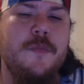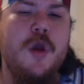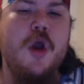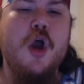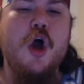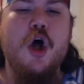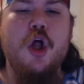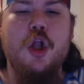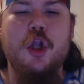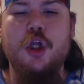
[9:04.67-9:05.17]

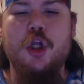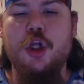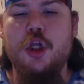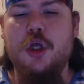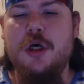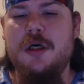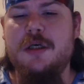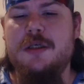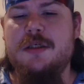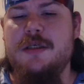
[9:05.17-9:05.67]

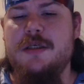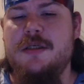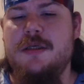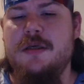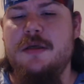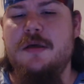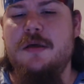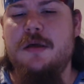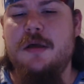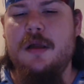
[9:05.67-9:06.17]
looks
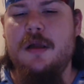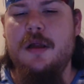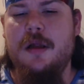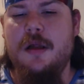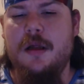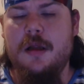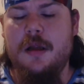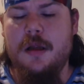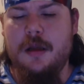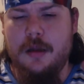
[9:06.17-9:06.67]

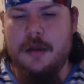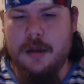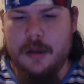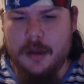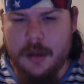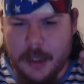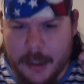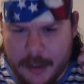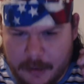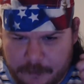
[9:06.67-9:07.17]

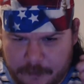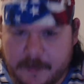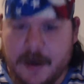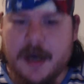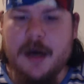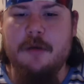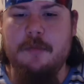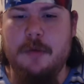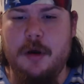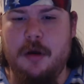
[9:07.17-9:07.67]
like a
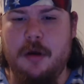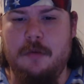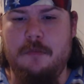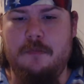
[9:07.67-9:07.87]
fireball.